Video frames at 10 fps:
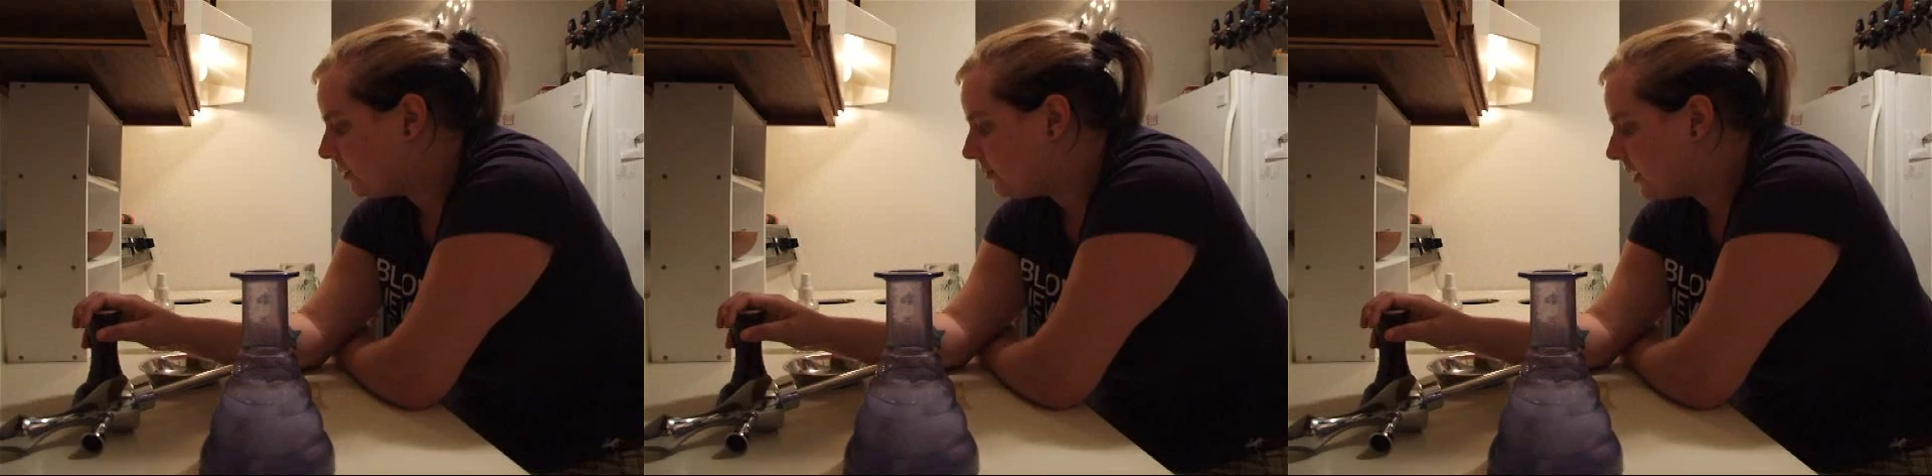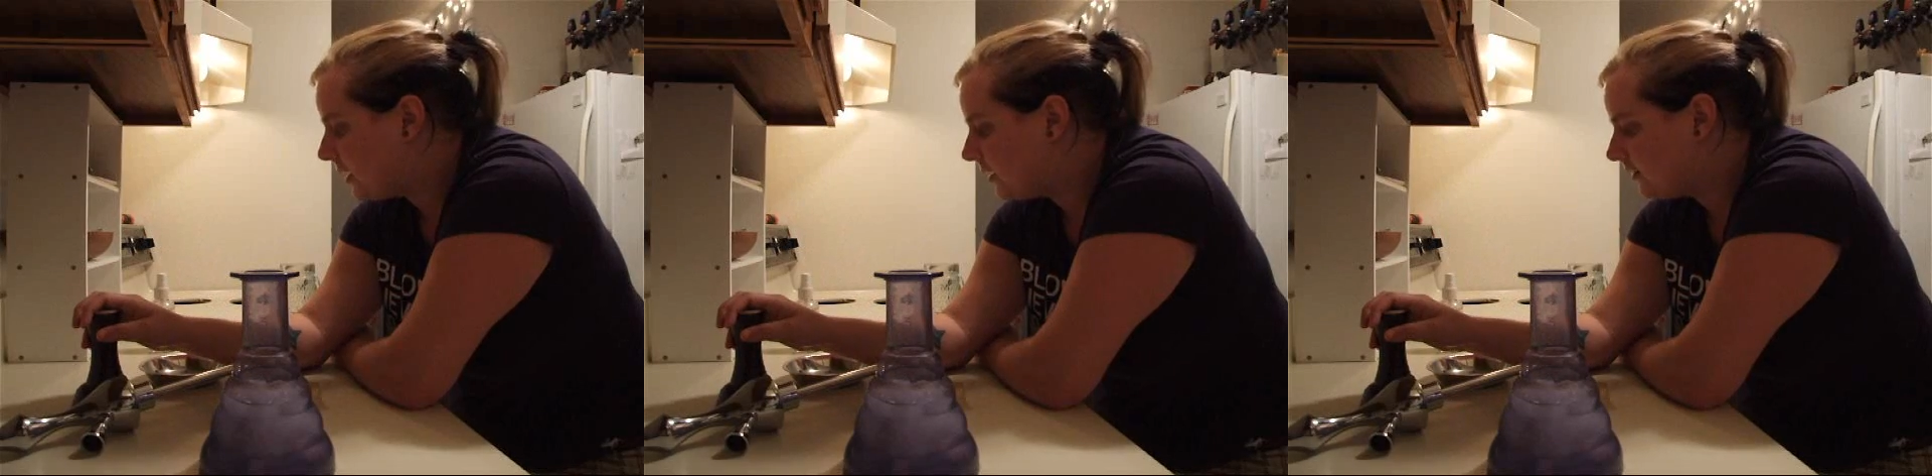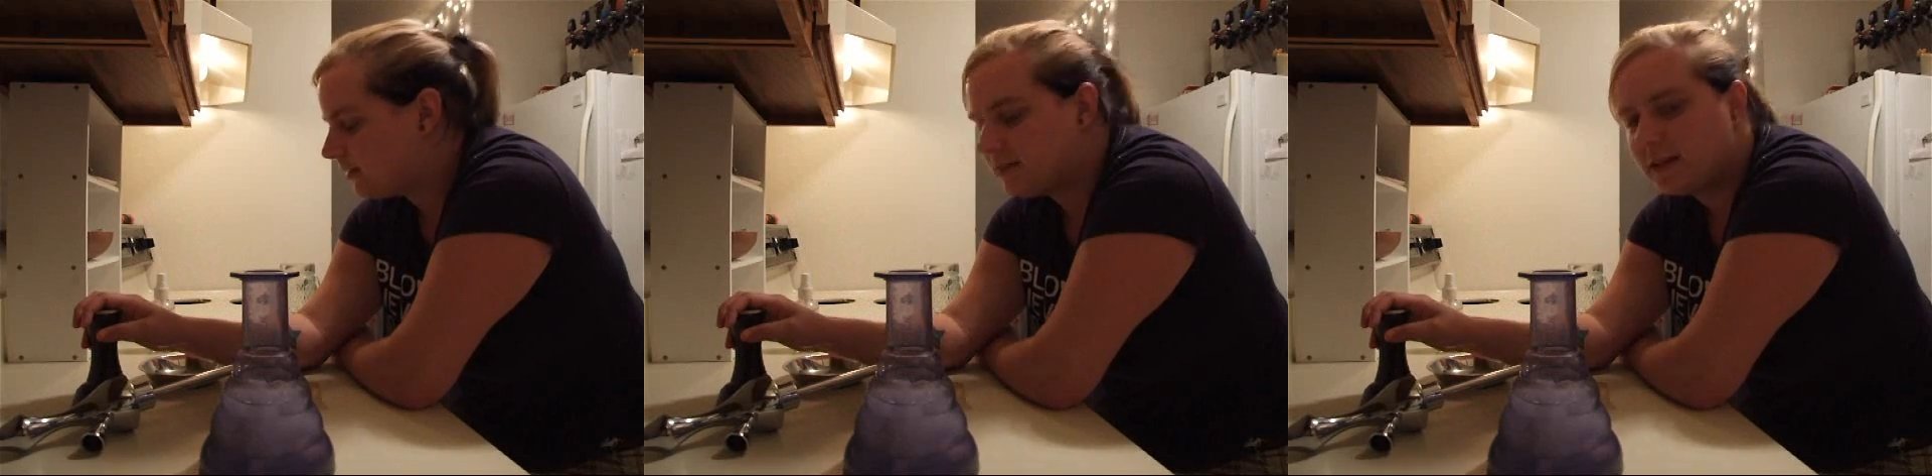give me a
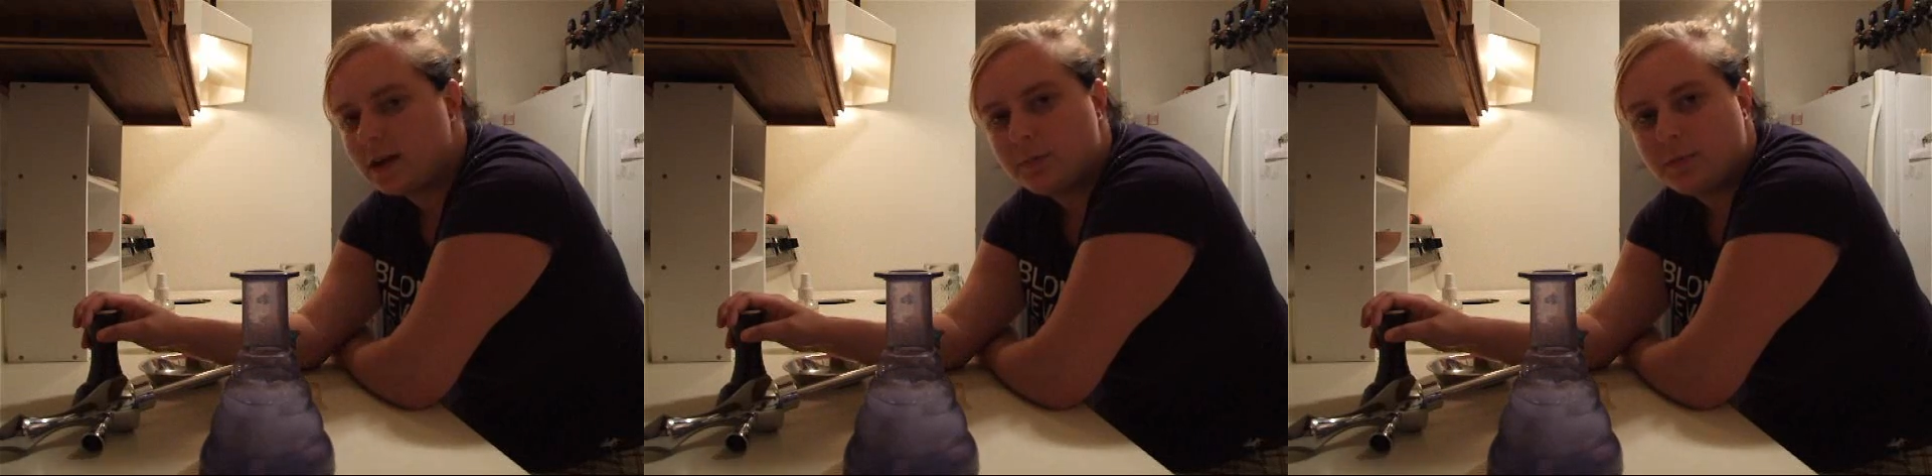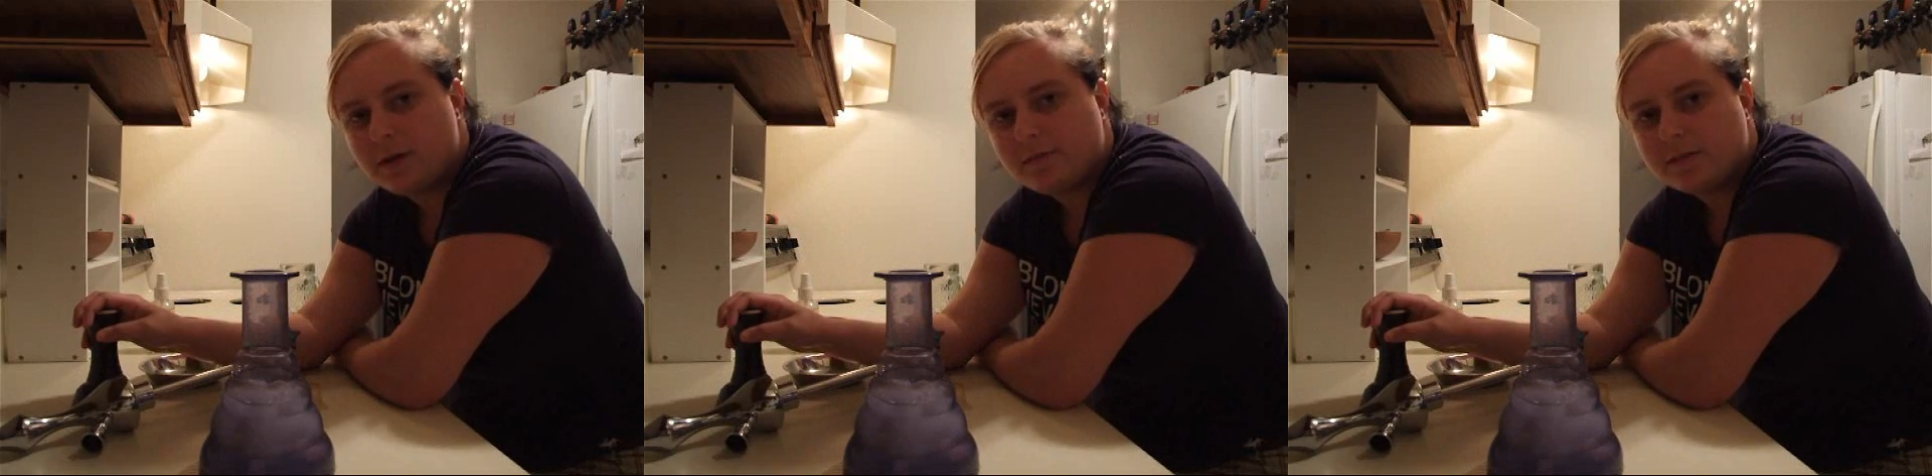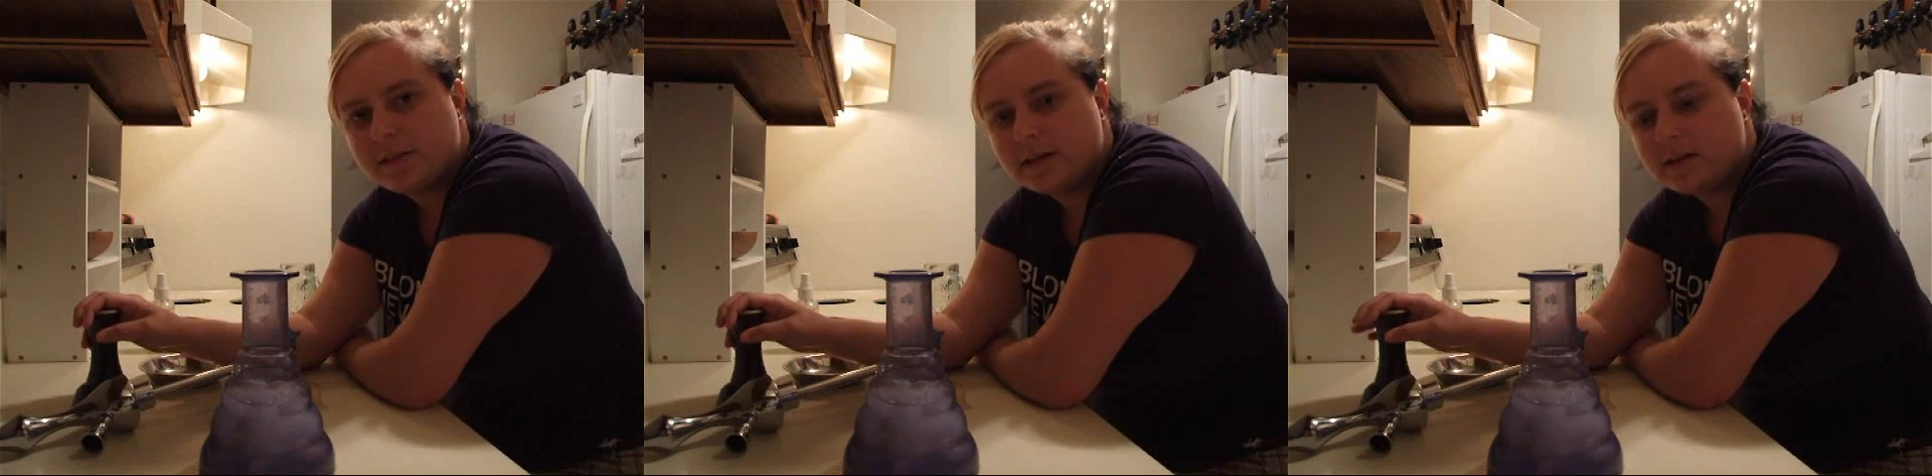minute to set up and
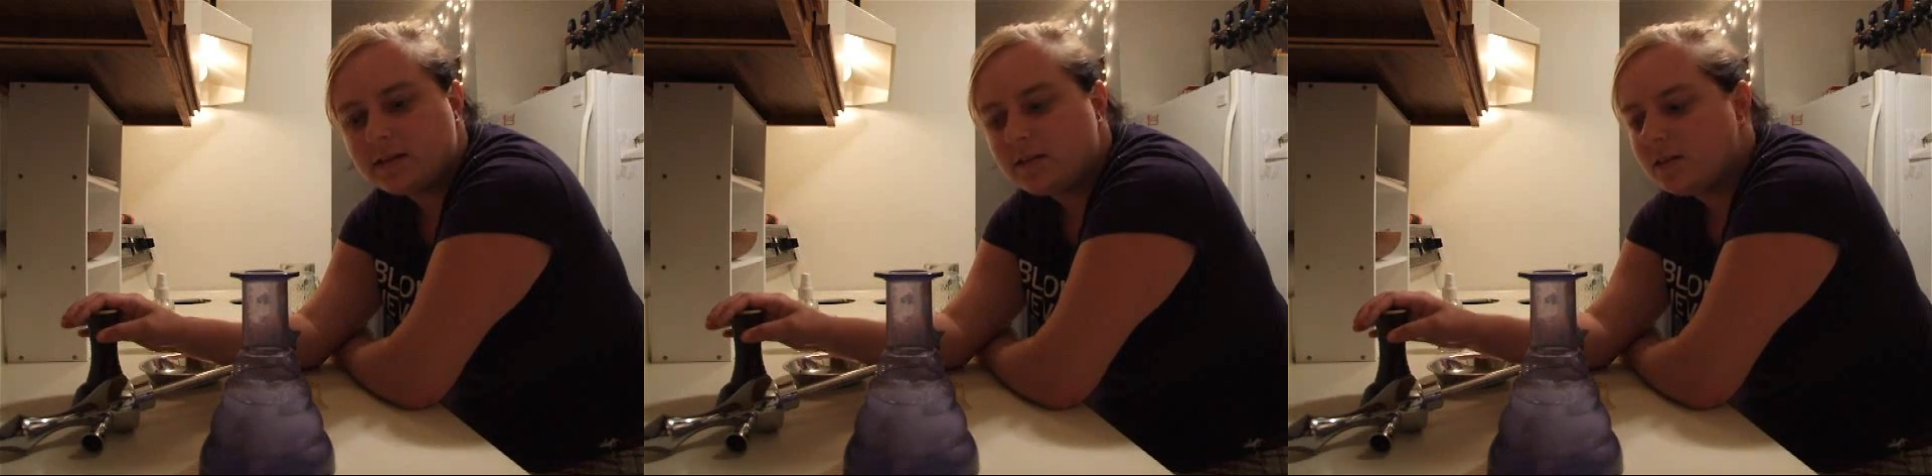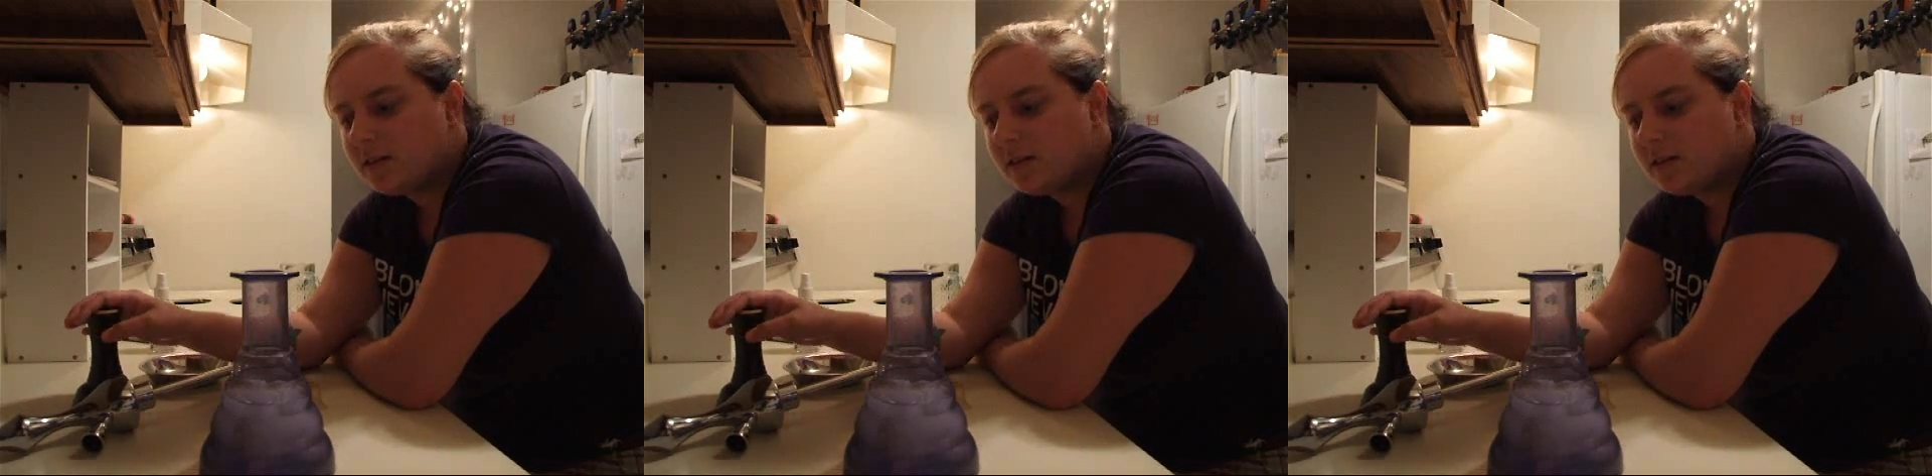everything.